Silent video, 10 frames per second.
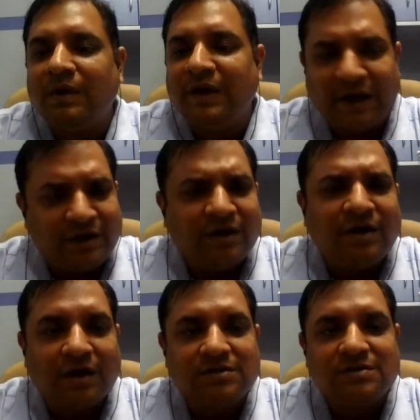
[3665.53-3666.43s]

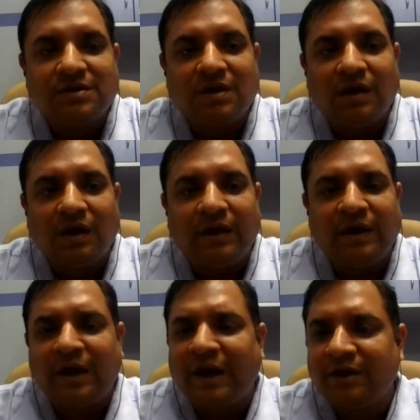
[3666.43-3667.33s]
enlightened us,
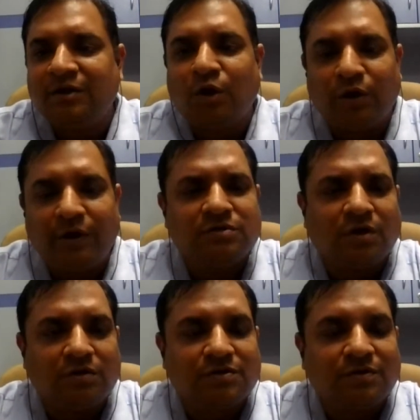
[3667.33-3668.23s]
enlightened the audience
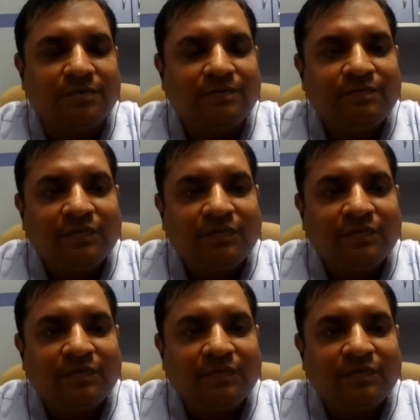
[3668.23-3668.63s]
also.